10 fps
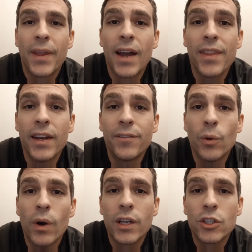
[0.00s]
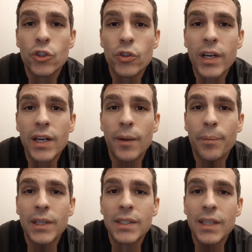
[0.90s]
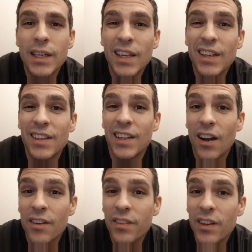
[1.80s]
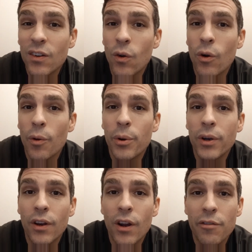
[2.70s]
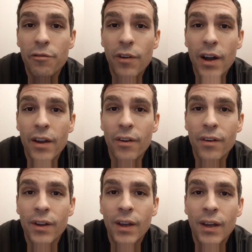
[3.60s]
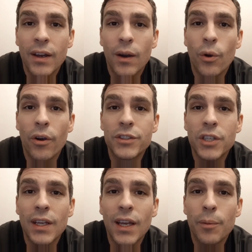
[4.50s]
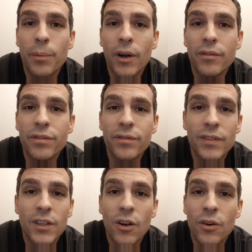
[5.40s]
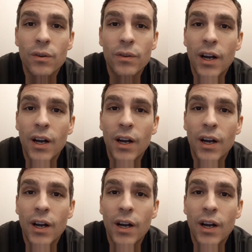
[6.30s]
And then if you want to treat it by sticking it in the oven or putting it on a fire uh, where it's going to get above, you know,